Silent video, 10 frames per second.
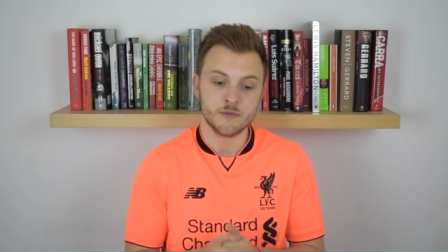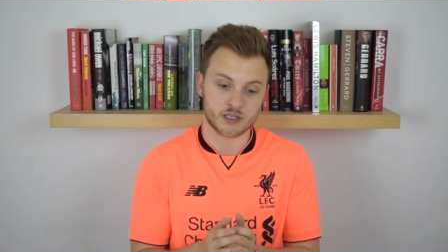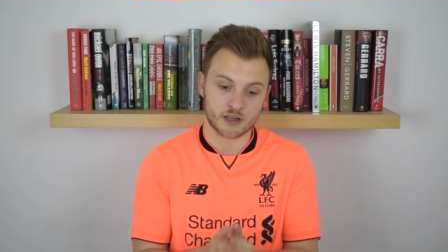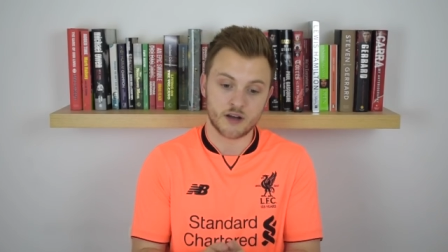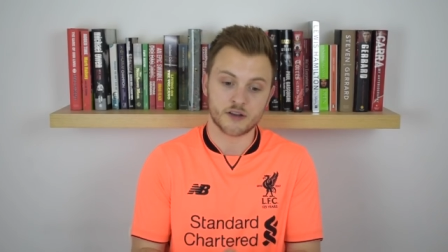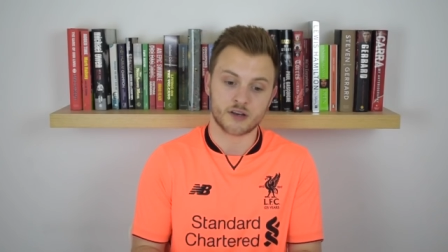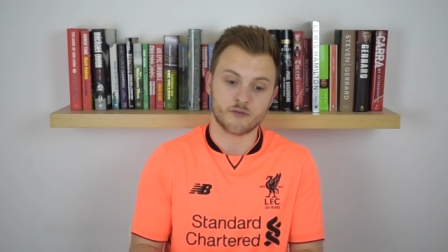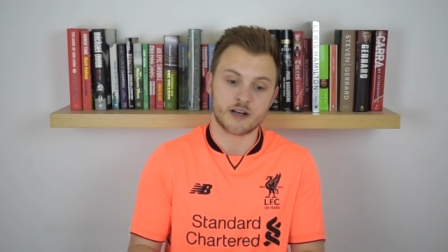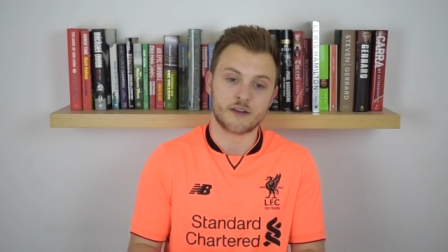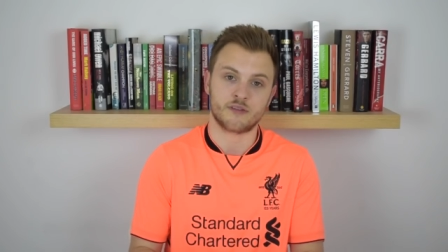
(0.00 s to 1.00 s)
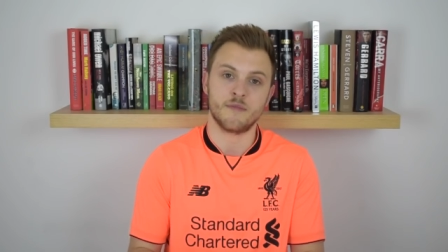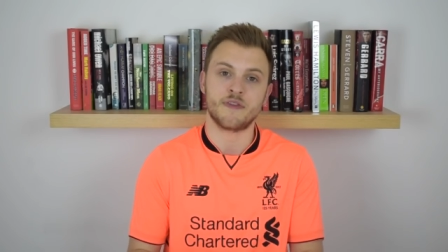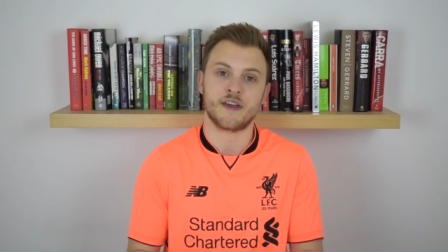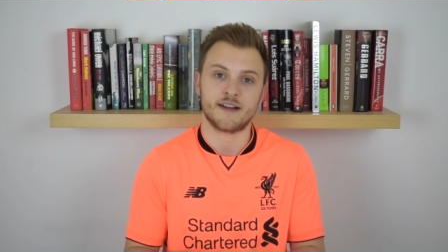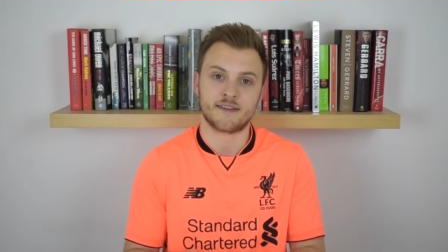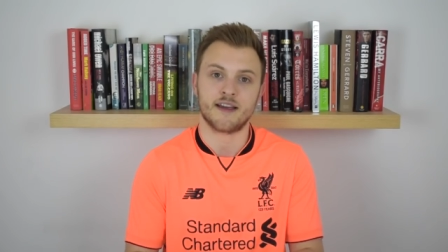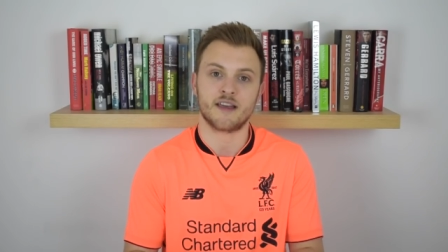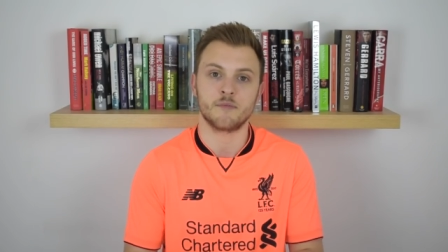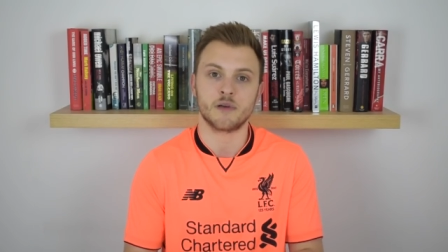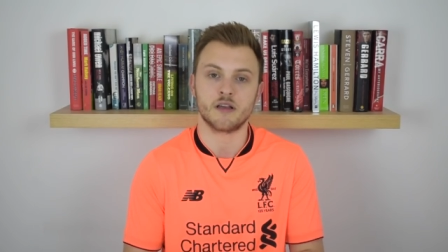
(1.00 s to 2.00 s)
But Lallana can really cement that
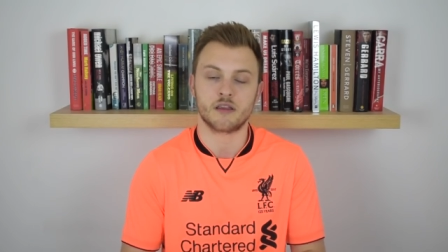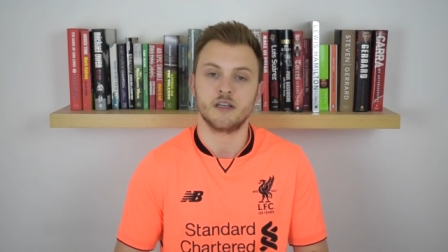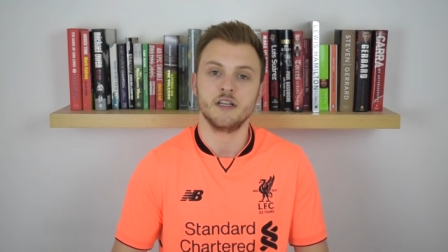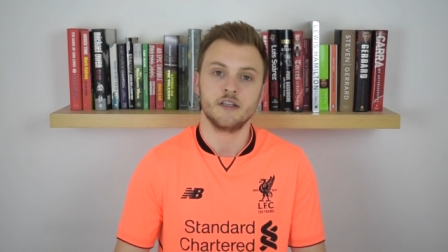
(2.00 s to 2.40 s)
attacking berth.